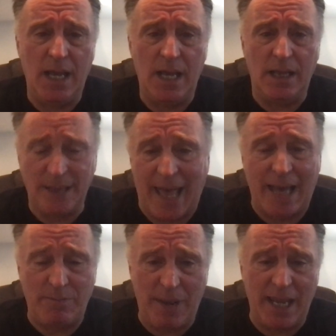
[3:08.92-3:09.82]

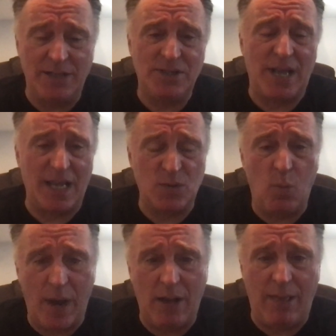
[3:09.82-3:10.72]
Latin bands as
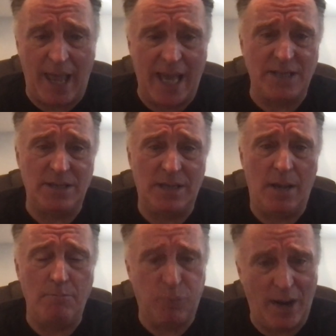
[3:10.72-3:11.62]
well as
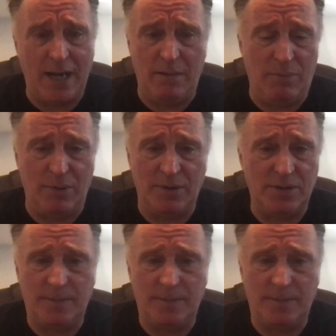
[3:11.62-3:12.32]
Brandenburgs.